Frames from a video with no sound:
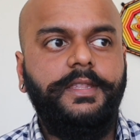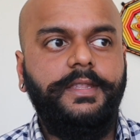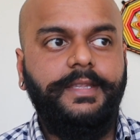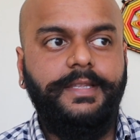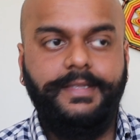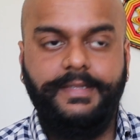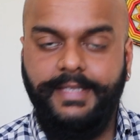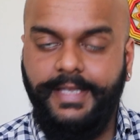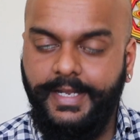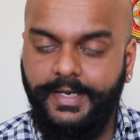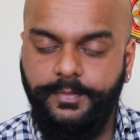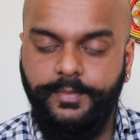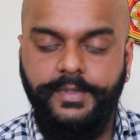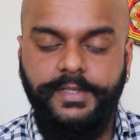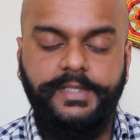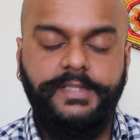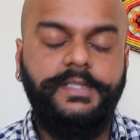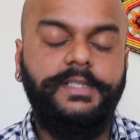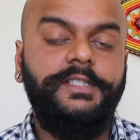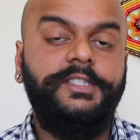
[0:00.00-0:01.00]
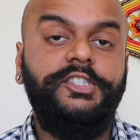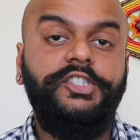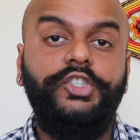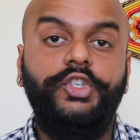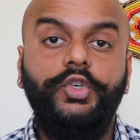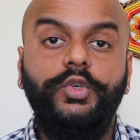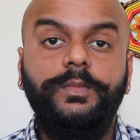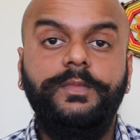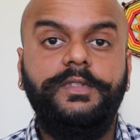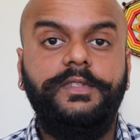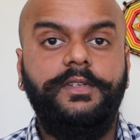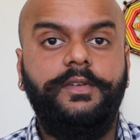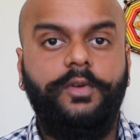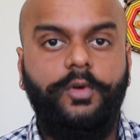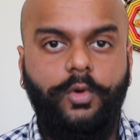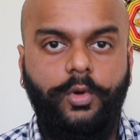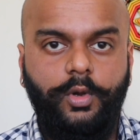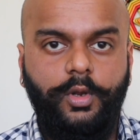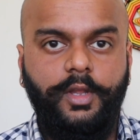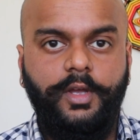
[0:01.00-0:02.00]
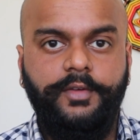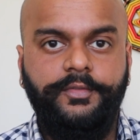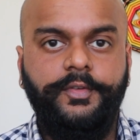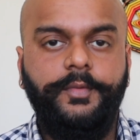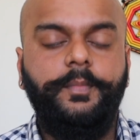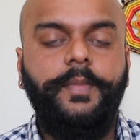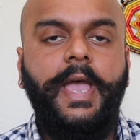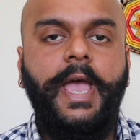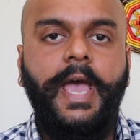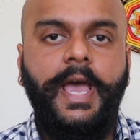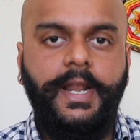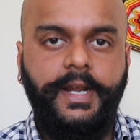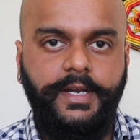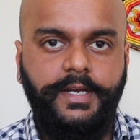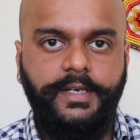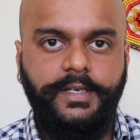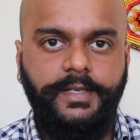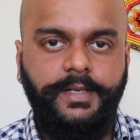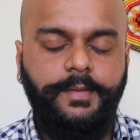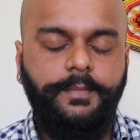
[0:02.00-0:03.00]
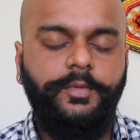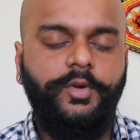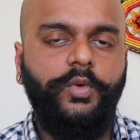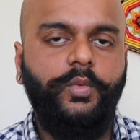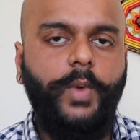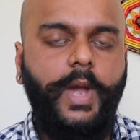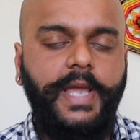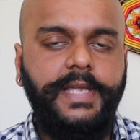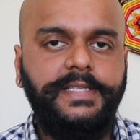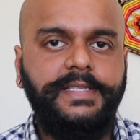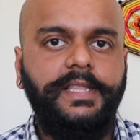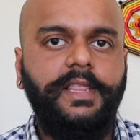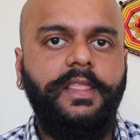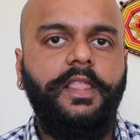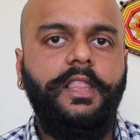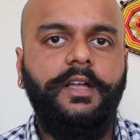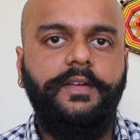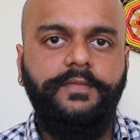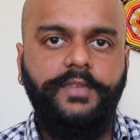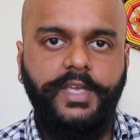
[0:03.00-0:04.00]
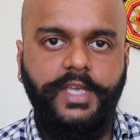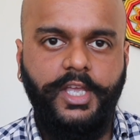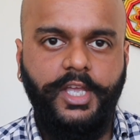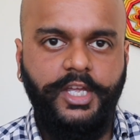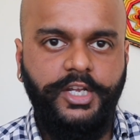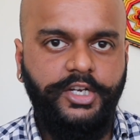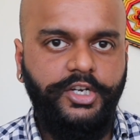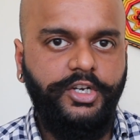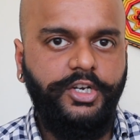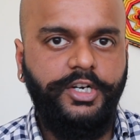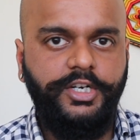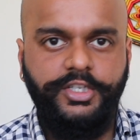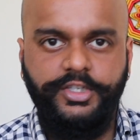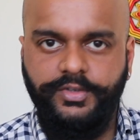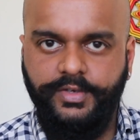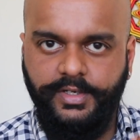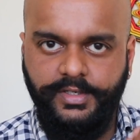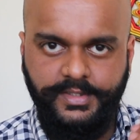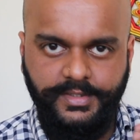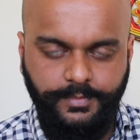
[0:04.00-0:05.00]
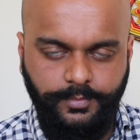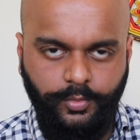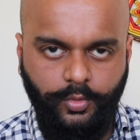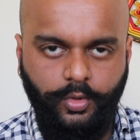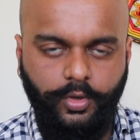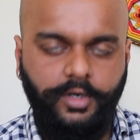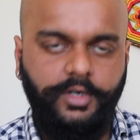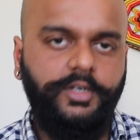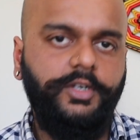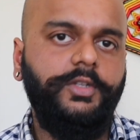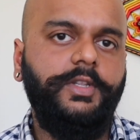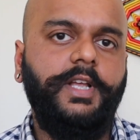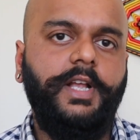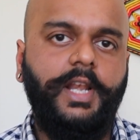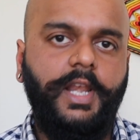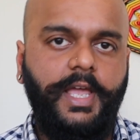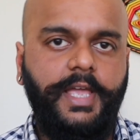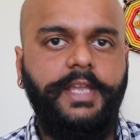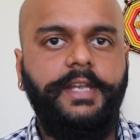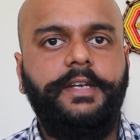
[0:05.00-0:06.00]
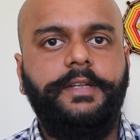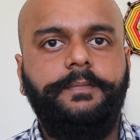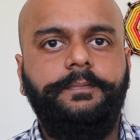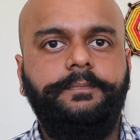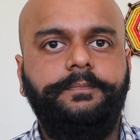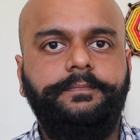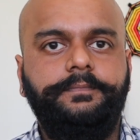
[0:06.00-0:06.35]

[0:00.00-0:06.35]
the therapist assumes the role of a parent and provides loving and nurturing support to the client.